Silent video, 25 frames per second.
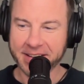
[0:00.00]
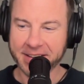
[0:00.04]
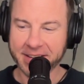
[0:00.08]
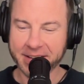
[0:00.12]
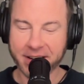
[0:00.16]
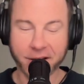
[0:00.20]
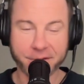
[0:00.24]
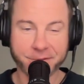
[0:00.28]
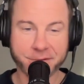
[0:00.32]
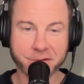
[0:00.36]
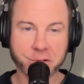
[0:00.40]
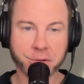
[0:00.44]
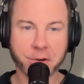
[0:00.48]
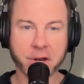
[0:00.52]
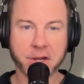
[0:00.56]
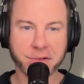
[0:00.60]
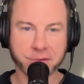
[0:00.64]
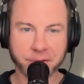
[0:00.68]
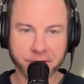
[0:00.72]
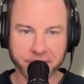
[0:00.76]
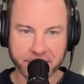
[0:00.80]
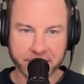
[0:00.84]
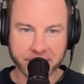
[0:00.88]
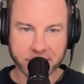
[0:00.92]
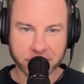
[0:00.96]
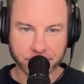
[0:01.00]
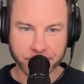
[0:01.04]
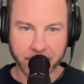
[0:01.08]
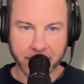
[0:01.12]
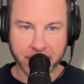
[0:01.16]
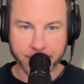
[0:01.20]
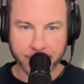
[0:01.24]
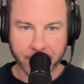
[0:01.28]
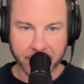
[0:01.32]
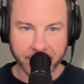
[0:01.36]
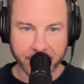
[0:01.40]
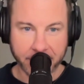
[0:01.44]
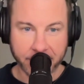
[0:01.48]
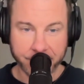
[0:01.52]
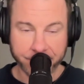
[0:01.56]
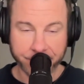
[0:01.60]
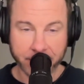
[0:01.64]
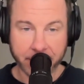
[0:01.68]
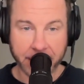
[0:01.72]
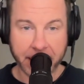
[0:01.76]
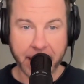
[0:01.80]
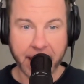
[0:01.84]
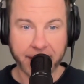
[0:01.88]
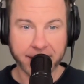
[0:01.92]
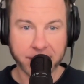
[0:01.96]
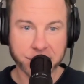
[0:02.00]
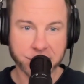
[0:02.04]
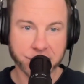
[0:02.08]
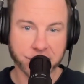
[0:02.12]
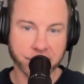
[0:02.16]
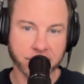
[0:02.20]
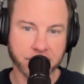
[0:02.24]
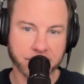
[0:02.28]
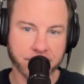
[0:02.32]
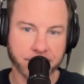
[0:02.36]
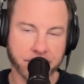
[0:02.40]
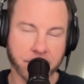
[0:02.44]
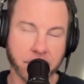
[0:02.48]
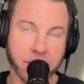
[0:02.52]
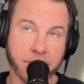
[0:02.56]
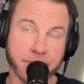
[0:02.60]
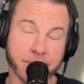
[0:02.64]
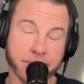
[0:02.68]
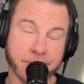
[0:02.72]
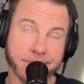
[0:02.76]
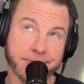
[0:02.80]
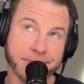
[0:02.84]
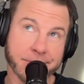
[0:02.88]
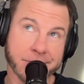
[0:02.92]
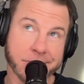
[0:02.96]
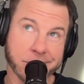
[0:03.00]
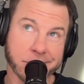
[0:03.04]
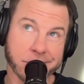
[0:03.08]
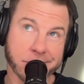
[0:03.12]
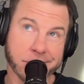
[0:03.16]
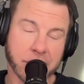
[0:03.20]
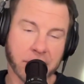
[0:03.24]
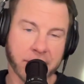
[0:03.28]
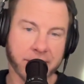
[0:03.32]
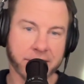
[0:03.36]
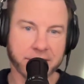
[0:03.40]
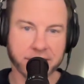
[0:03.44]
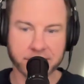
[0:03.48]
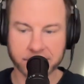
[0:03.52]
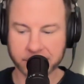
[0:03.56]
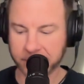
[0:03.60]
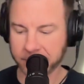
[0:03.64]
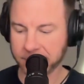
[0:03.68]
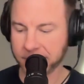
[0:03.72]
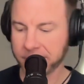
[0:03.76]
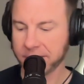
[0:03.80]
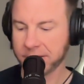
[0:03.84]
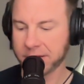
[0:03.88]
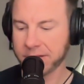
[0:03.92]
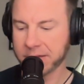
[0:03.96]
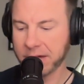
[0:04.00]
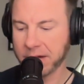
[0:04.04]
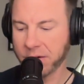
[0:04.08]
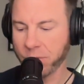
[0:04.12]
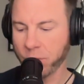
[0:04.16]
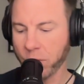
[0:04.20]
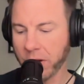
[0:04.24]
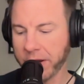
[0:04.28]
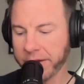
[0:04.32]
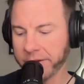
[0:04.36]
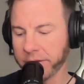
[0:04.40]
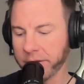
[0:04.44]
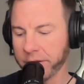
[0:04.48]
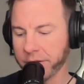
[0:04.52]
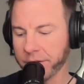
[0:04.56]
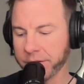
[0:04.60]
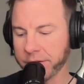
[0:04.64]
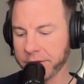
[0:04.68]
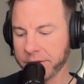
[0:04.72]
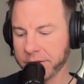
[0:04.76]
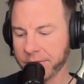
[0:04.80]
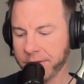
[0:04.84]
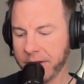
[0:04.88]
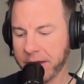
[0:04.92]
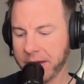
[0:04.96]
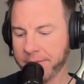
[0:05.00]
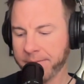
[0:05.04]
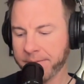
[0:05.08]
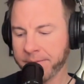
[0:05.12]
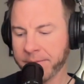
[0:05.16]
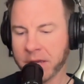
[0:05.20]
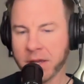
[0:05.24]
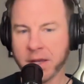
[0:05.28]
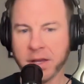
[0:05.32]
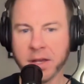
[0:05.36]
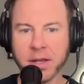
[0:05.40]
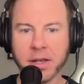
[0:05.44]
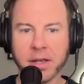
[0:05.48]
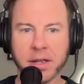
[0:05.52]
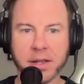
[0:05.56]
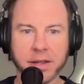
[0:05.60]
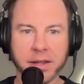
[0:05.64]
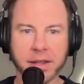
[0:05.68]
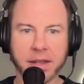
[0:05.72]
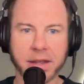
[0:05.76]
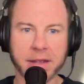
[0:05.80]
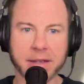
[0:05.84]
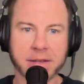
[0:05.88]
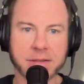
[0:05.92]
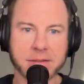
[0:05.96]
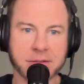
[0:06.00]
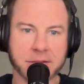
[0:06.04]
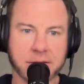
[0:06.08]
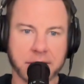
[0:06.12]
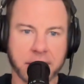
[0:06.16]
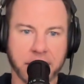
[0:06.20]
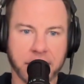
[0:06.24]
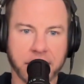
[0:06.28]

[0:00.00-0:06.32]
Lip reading: of Stranger Things fame, and then Fred Hechinger from, I guess let's just say White Lotus fame, is